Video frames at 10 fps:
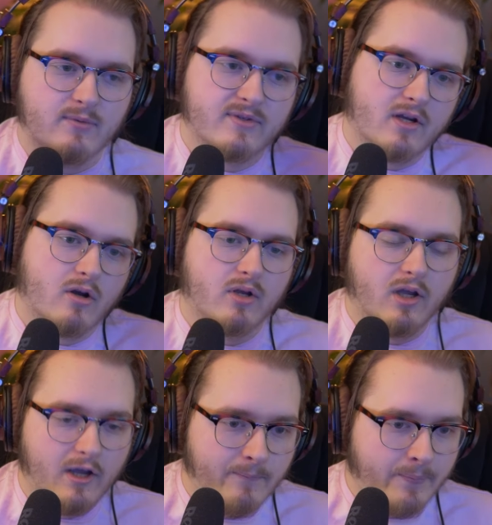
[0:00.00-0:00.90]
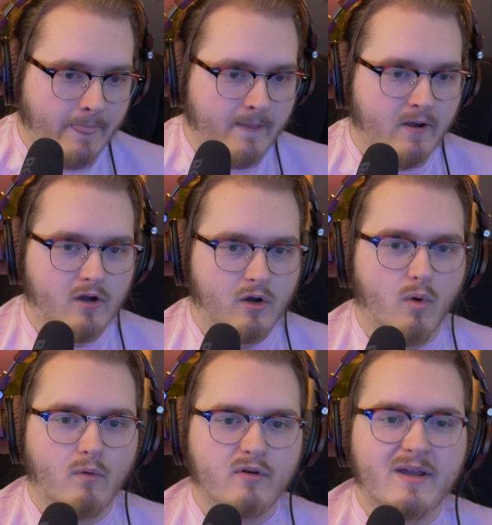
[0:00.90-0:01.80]
I was like, okay,
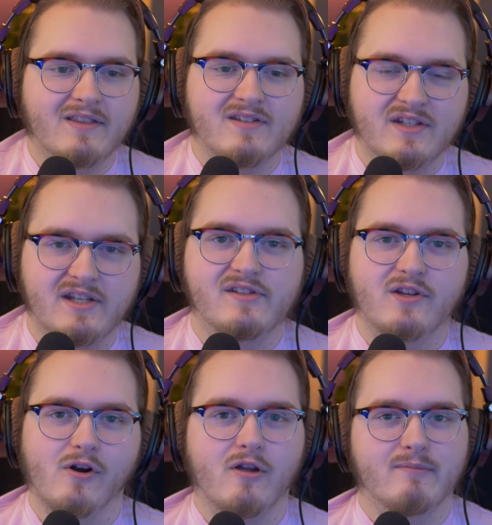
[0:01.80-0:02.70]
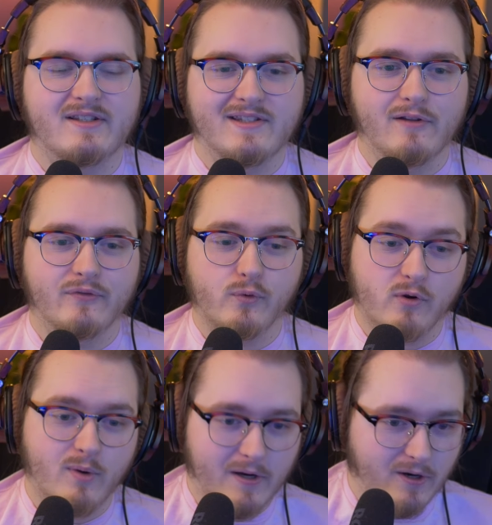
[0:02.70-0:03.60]
what would make this easier on myself or
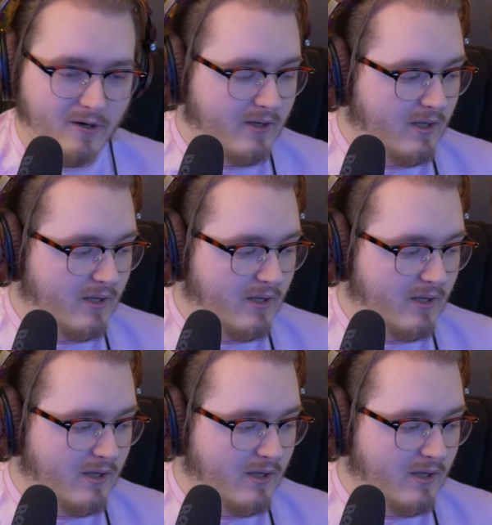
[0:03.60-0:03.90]
quicker?